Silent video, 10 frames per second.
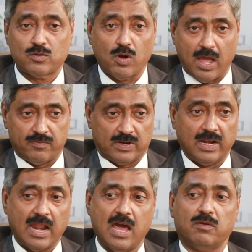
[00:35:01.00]
So
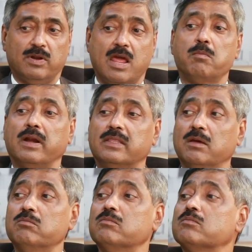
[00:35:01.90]
after an hour when I met
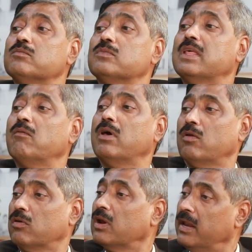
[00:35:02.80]
them, they
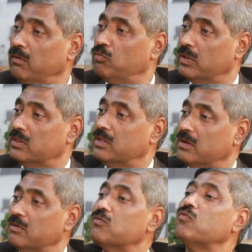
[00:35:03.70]
were ready with
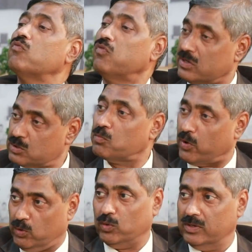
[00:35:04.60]
the first
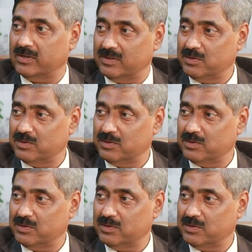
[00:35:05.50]
module.